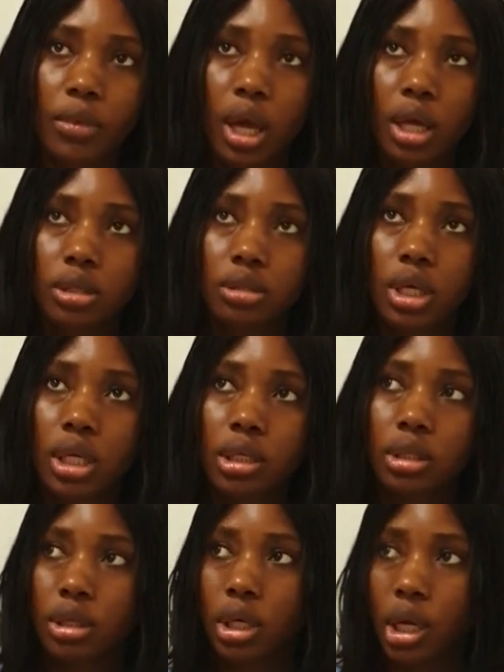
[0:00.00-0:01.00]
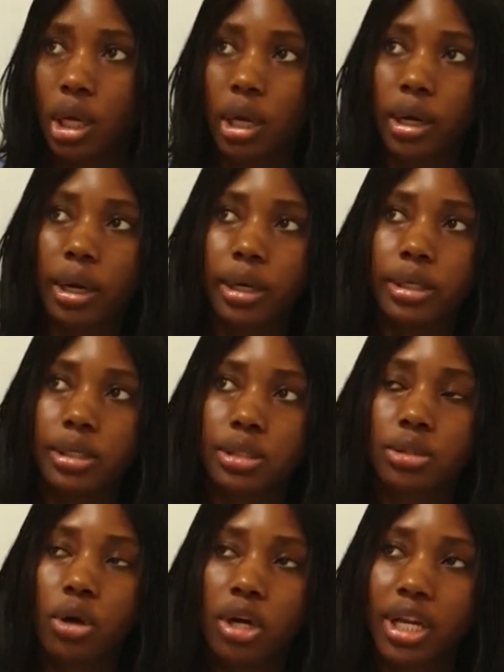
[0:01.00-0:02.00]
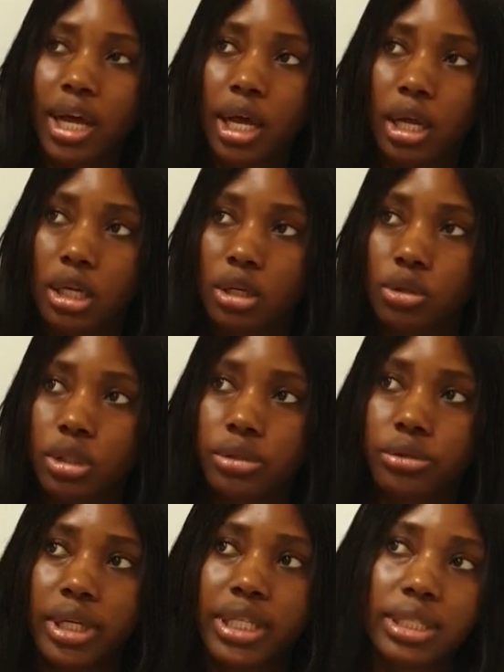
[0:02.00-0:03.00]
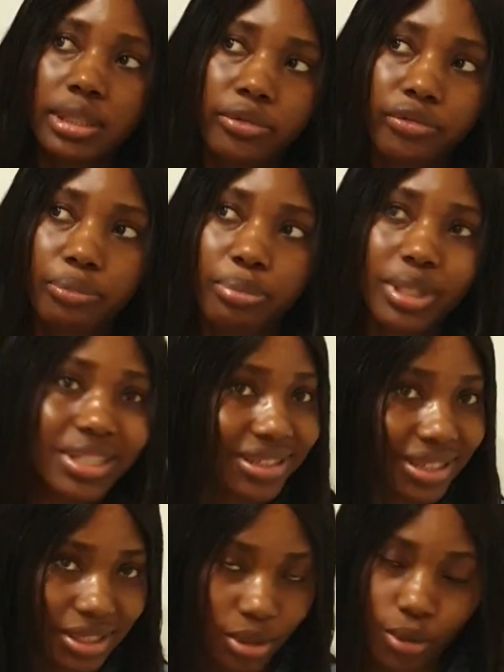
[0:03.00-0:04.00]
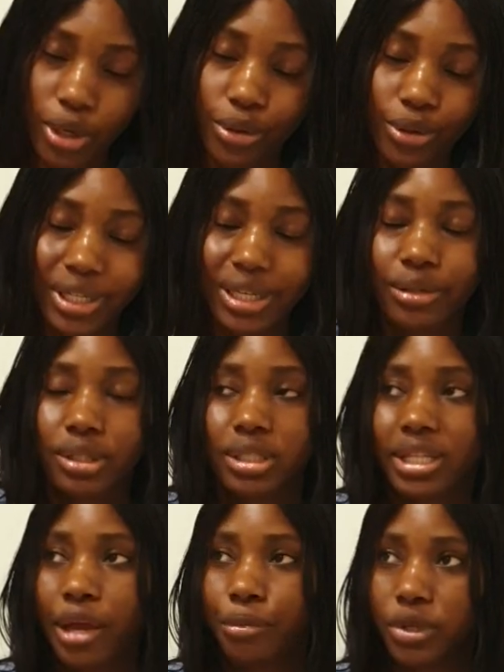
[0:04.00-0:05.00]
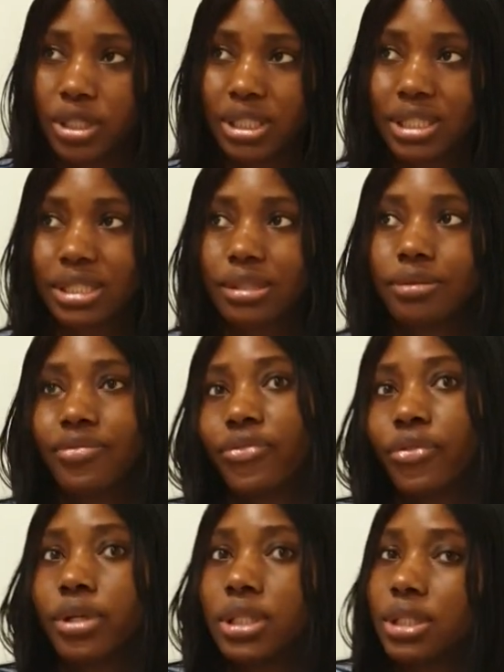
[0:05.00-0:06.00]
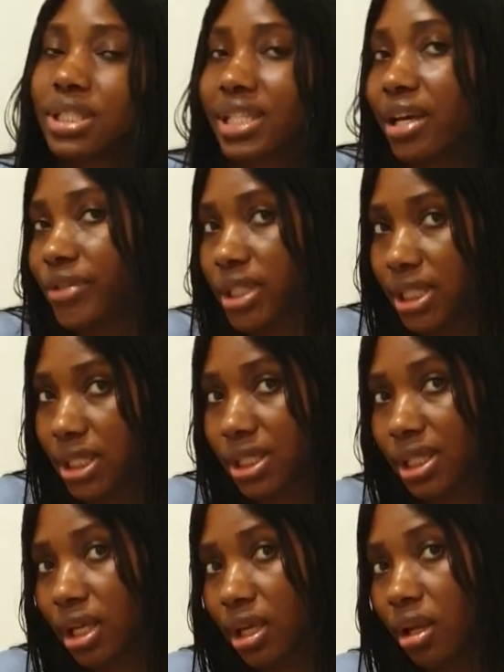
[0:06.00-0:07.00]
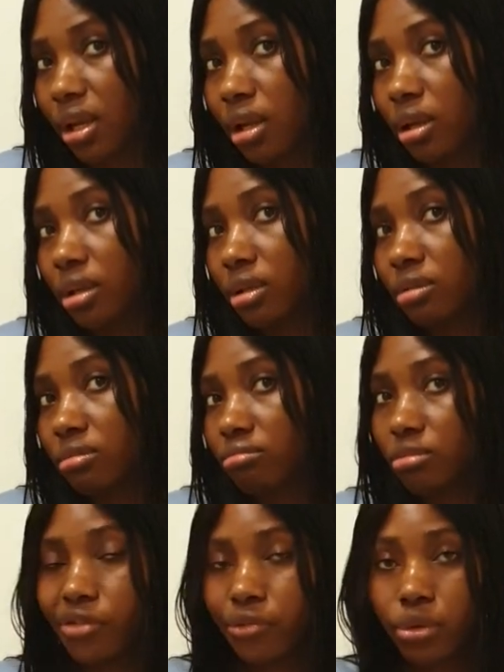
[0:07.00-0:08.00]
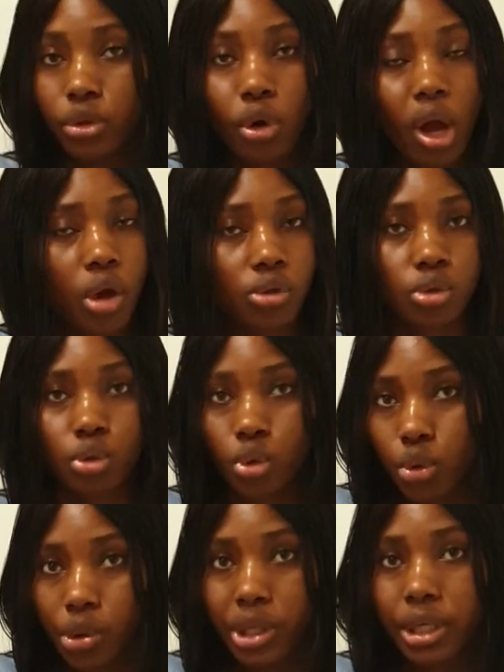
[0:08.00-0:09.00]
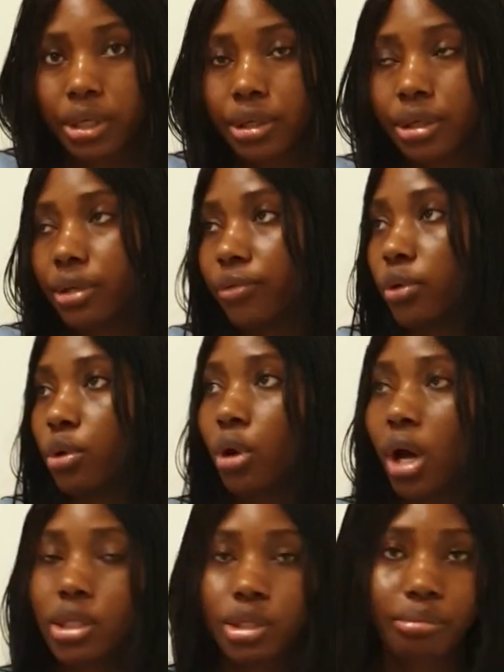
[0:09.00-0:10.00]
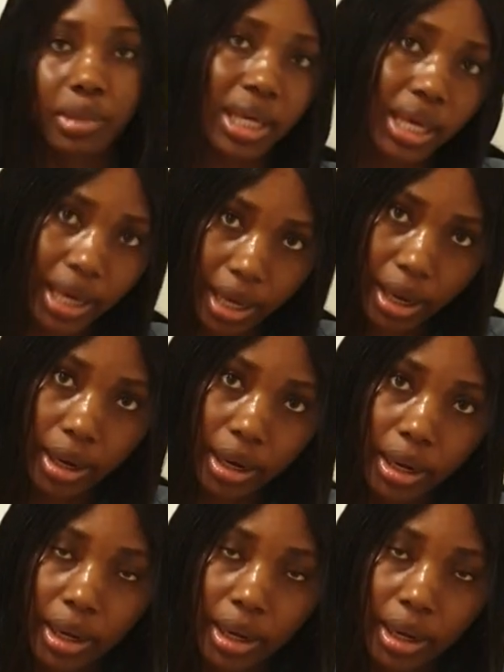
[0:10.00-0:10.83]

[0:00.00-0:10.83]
And then there is other lucrative business going on in Cyprus. Is food services. If you know how to cook, if you know how to make hair,